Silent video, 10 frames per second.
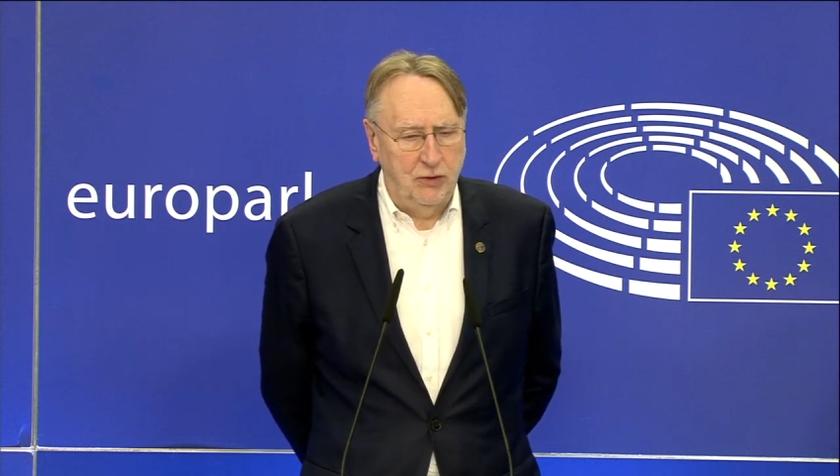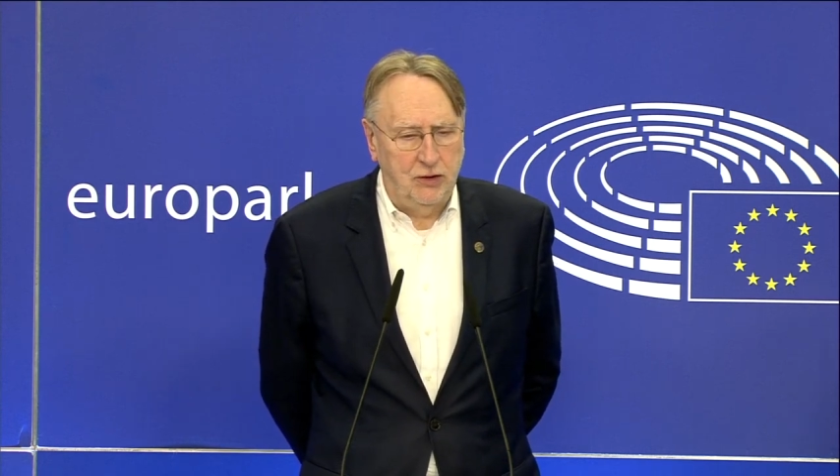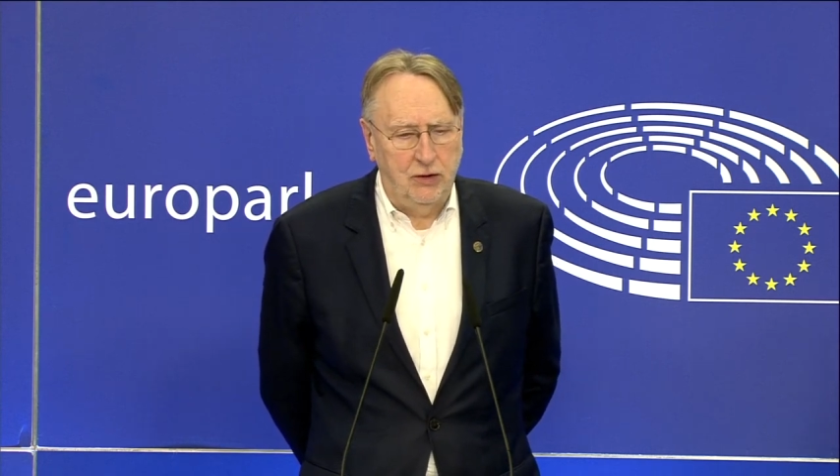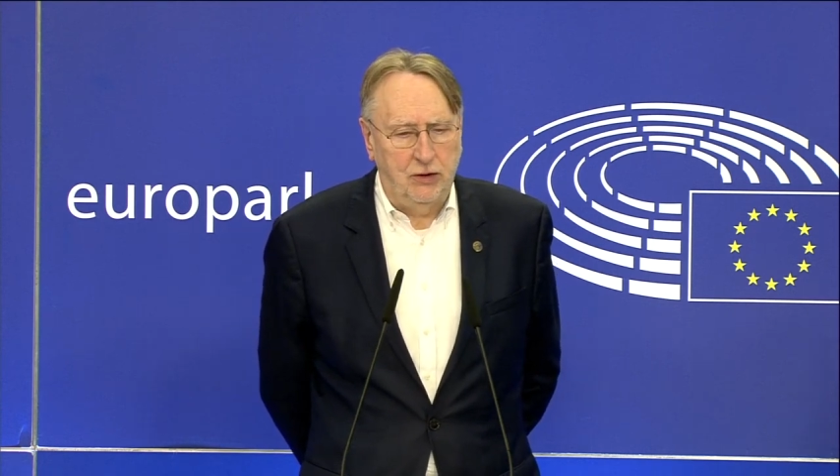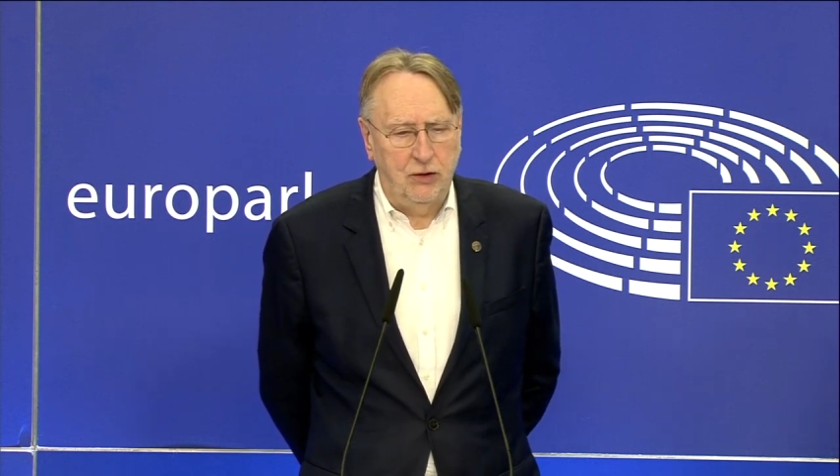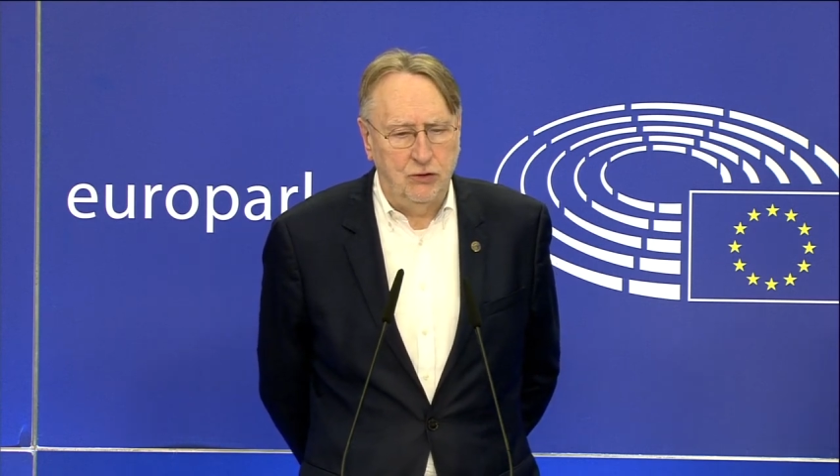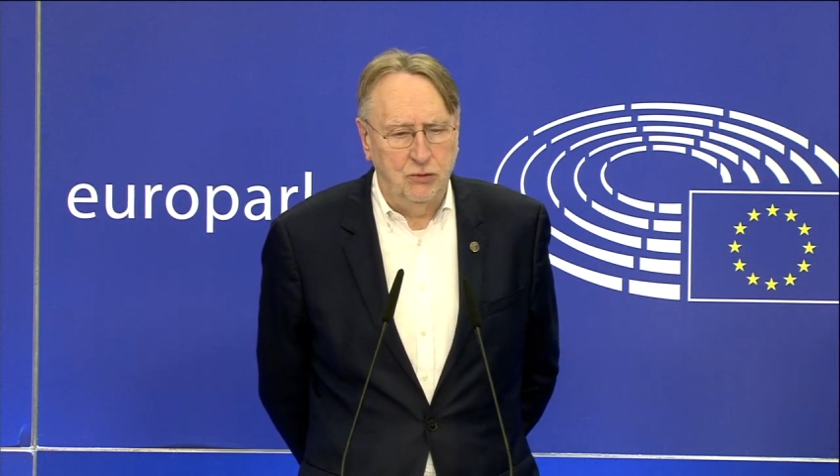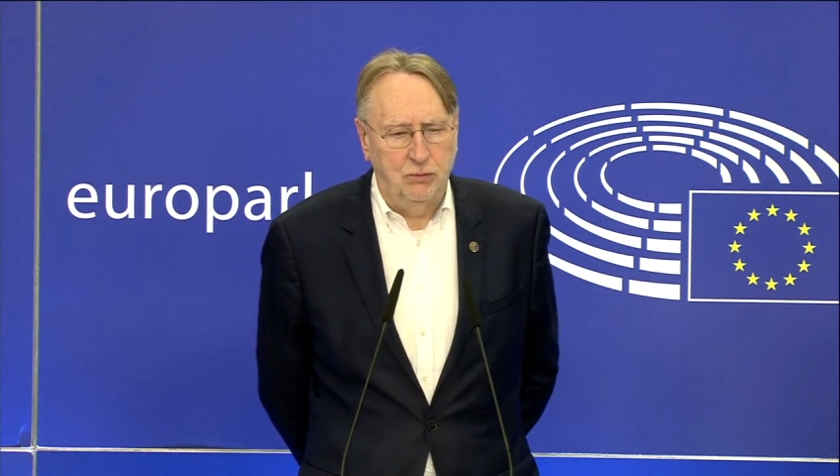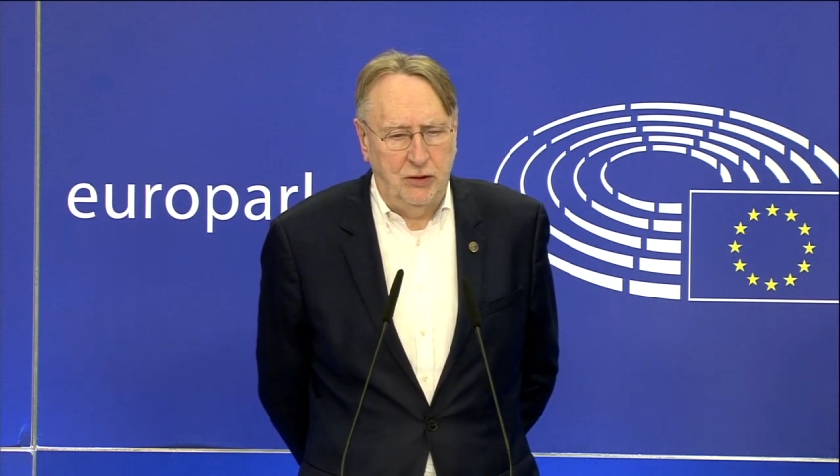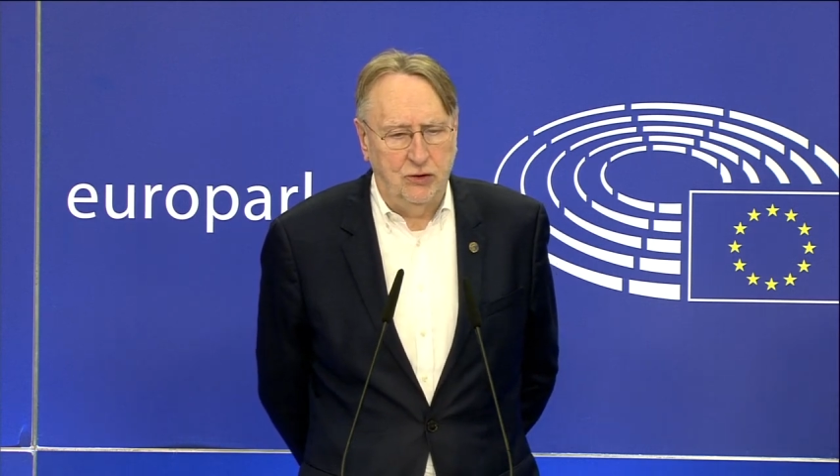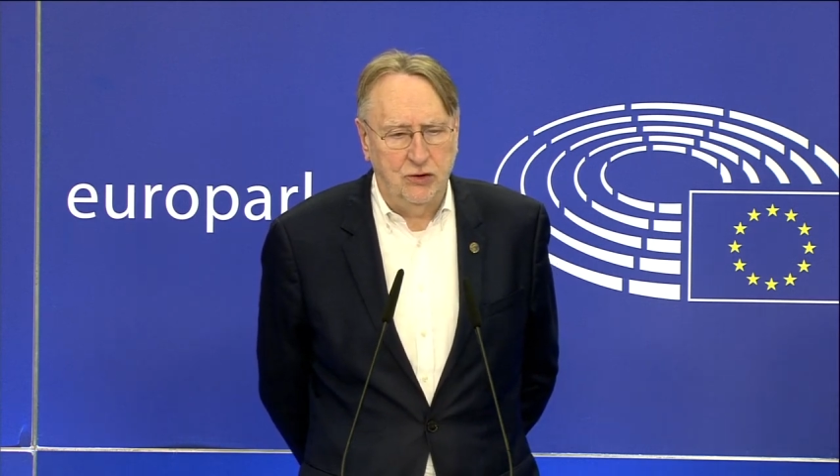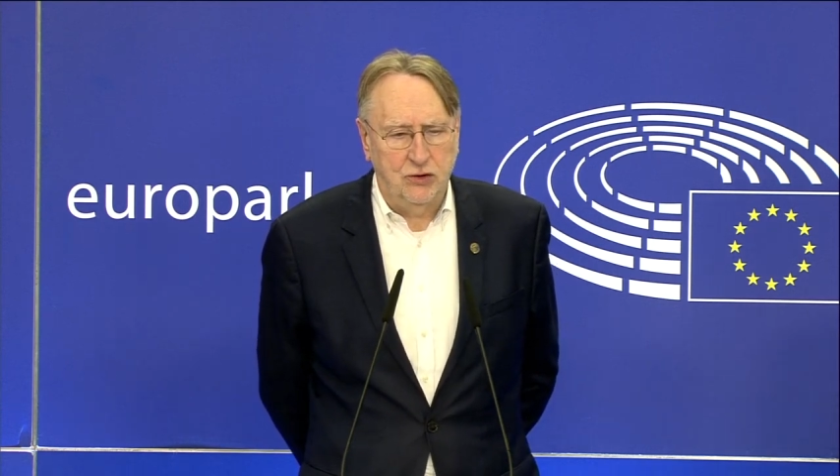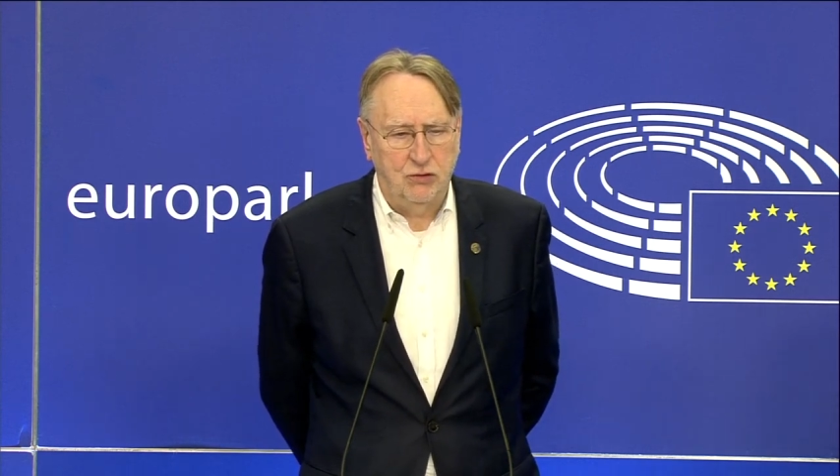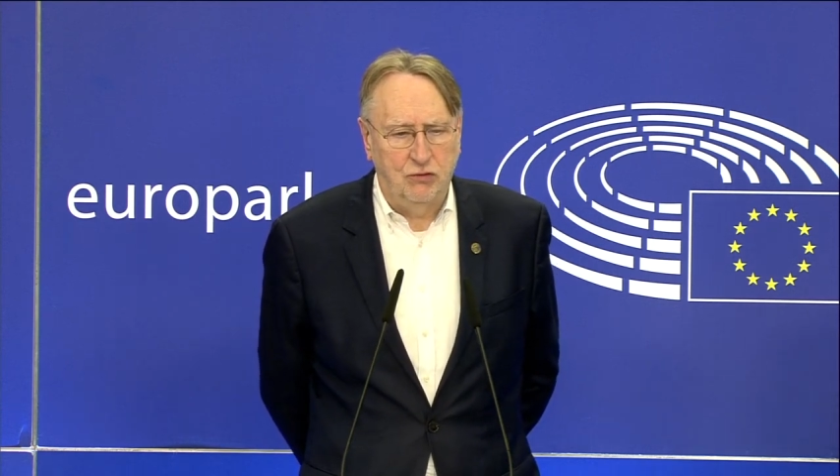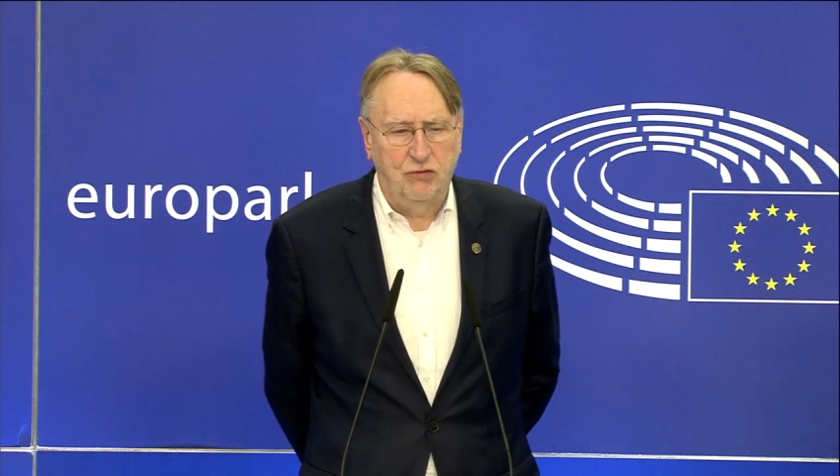retaliation
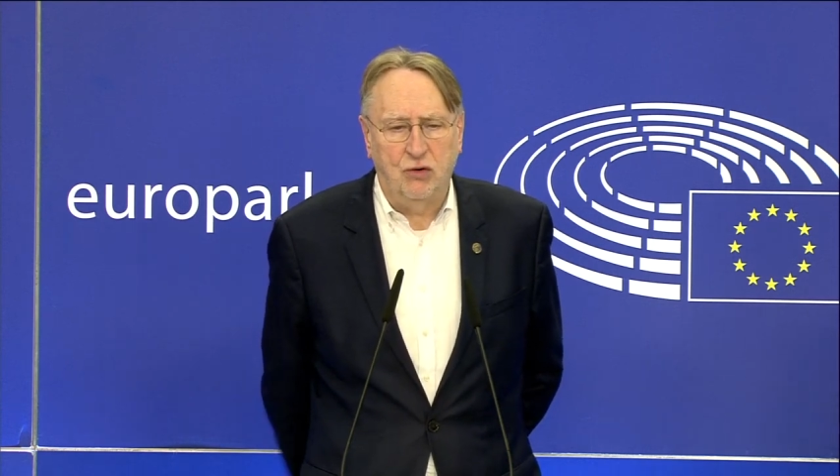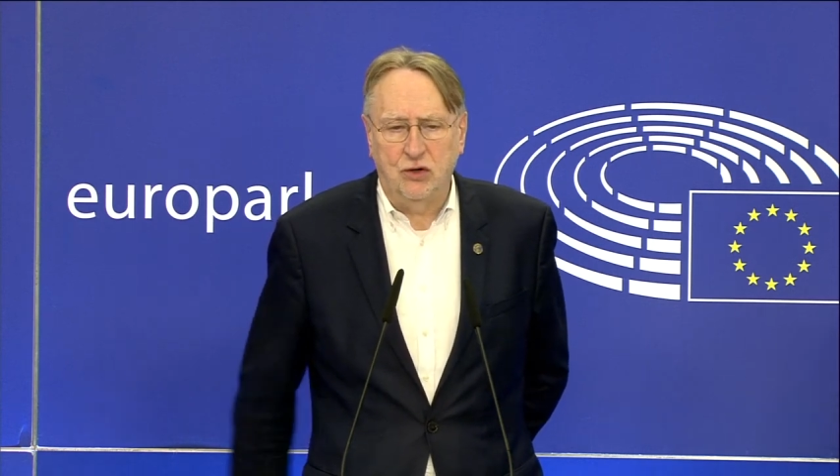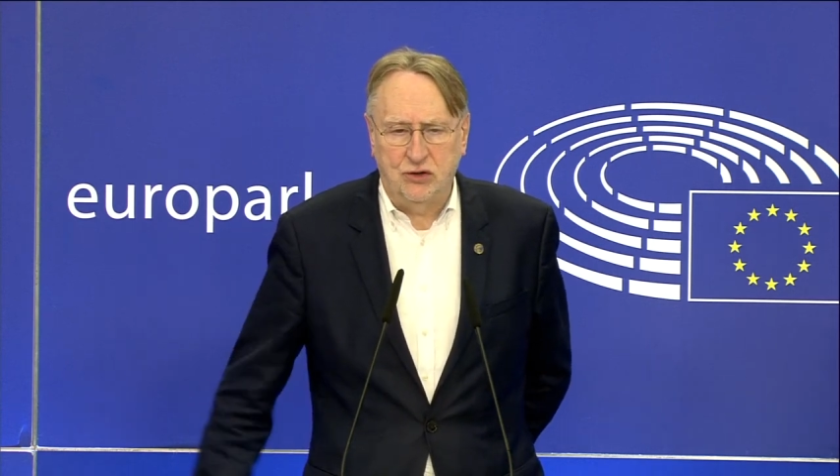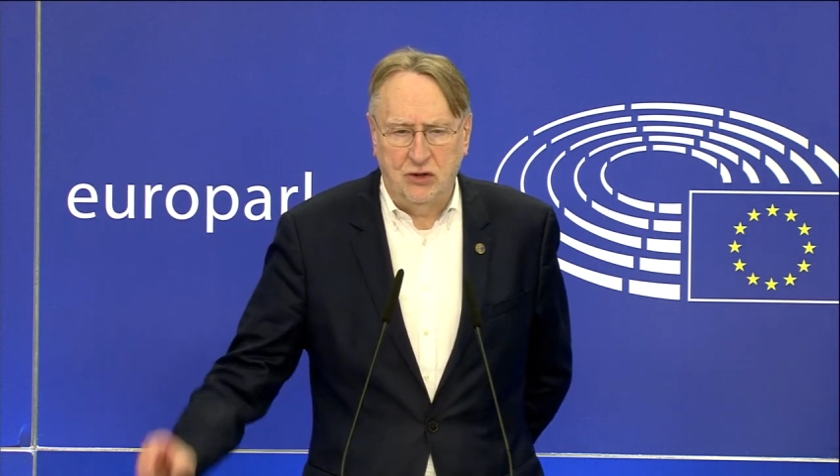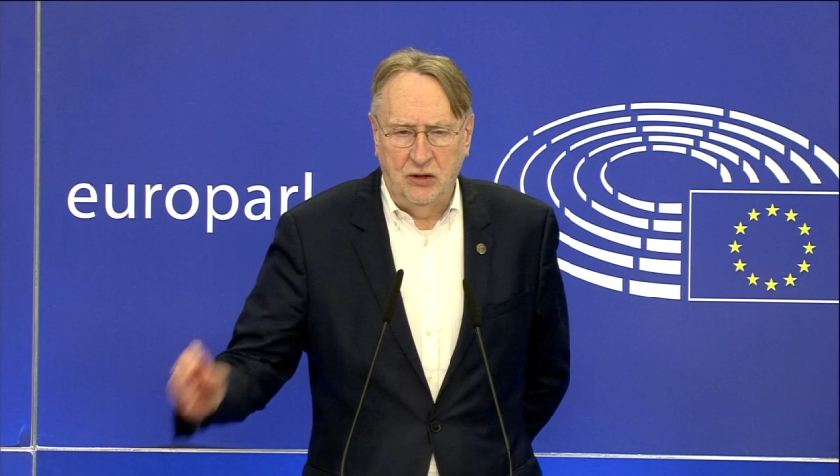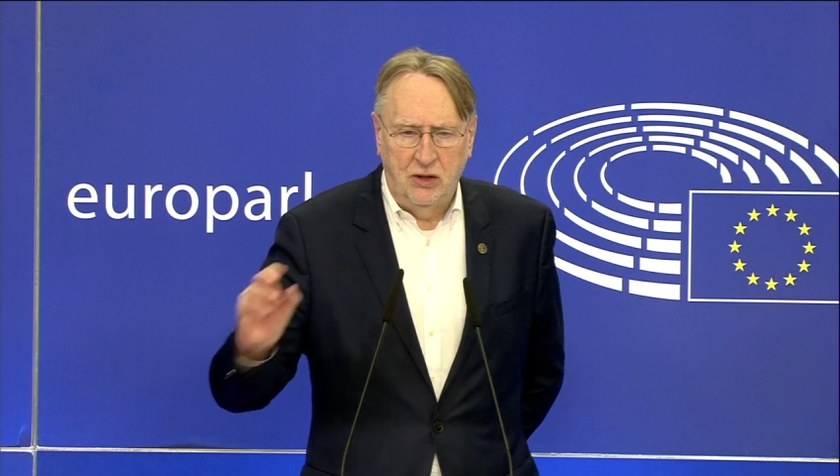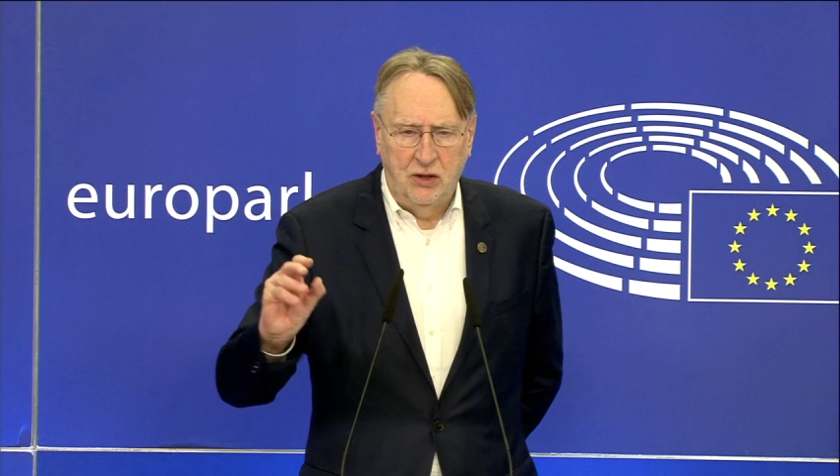measures to force